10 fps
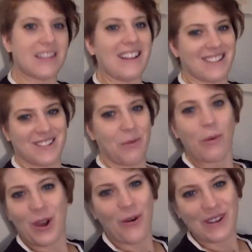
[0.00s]
yes. Well,
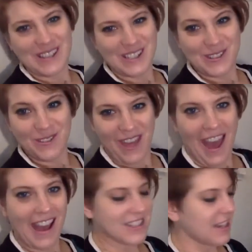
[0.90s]
we always do
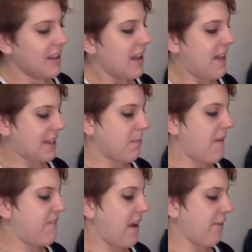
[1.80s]
that. That's my
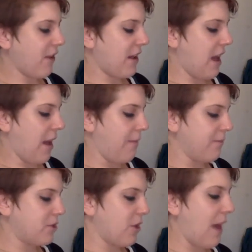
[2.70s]
favorite.
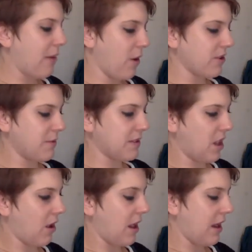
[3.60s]
So Howie Roseman's
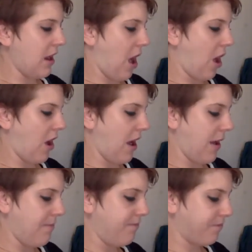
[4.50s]

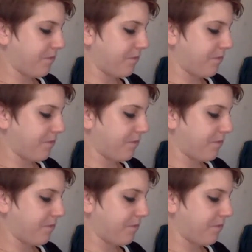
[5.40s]
our